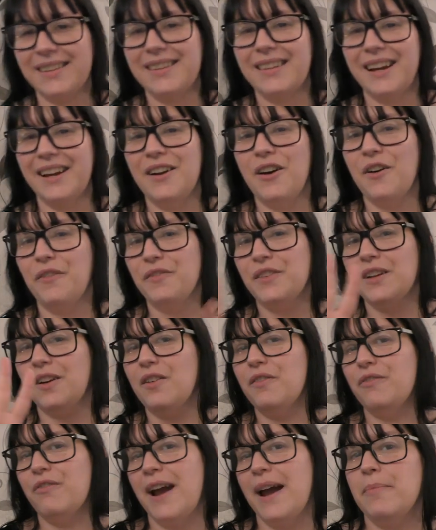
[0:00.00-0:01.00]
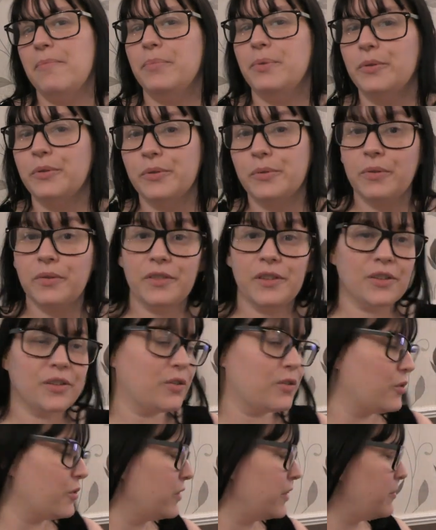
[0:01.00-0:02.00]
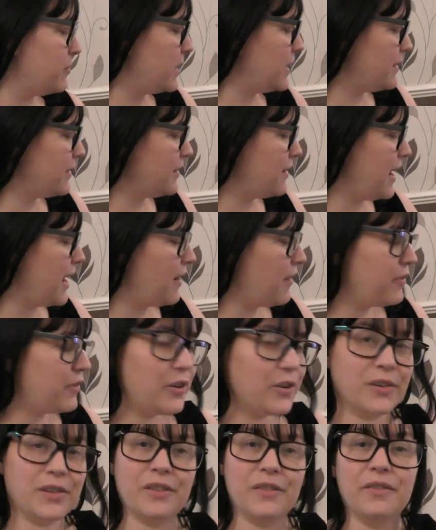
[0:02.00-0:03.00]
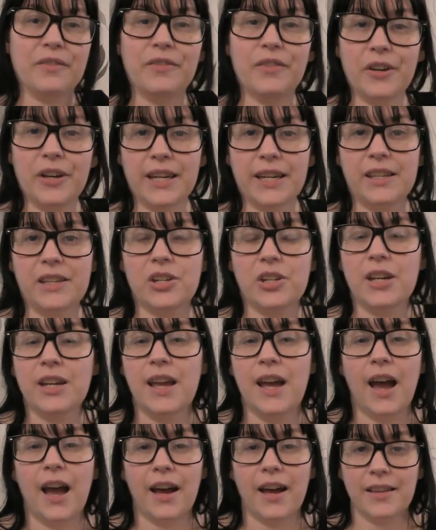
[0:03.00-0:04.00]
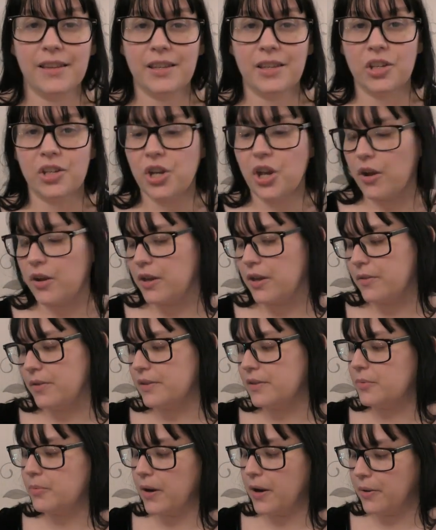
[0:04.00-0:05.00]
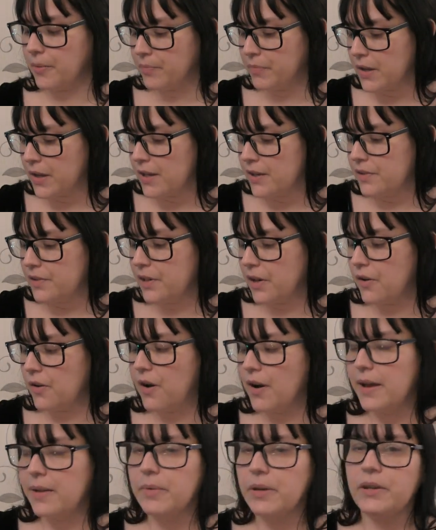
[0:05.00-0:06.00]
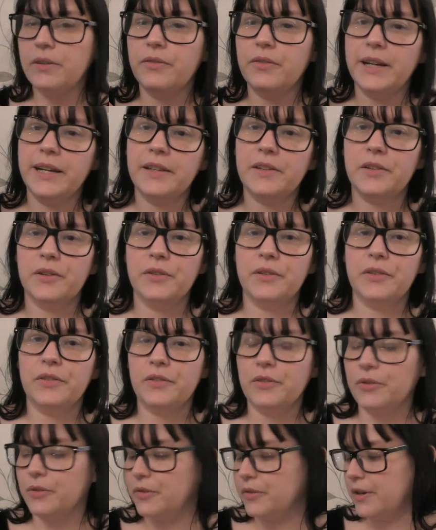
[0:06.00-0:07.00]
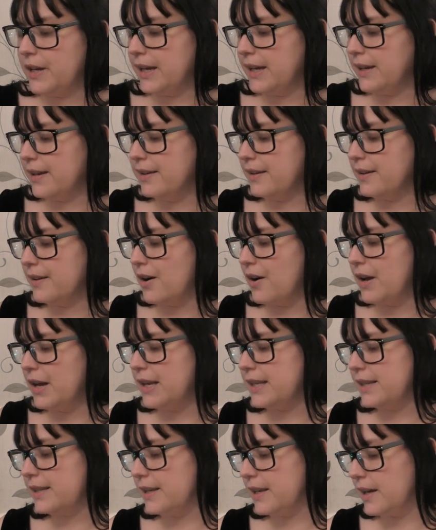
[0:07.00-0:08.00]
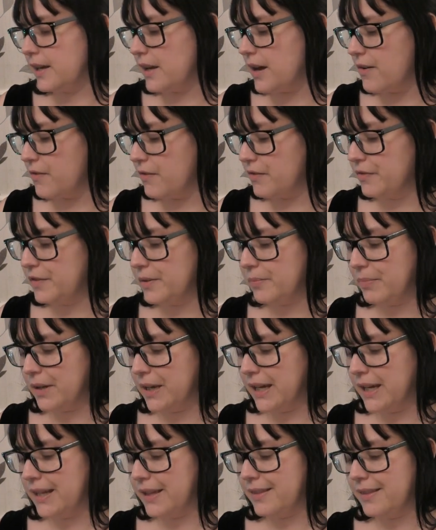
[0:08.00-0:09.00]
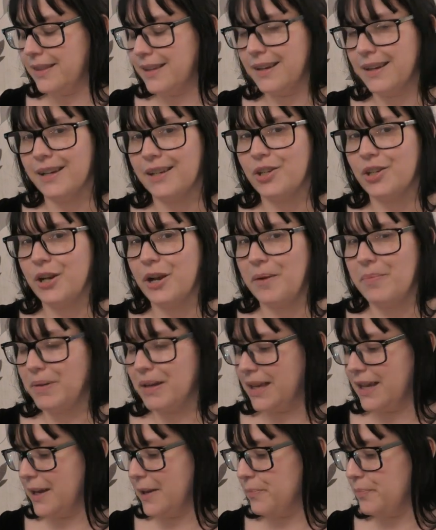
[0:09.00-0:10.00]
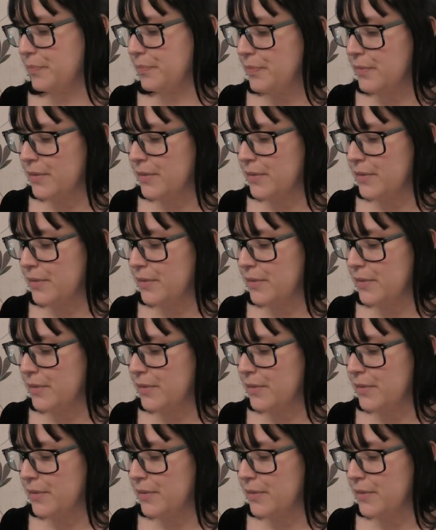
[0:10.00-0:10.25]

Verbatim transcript: I say, after I've rambled with the story, because I have got some footage uh, to show you as well. So I'm going to read you the story. Are you sitting comfortably? Then I shall begin.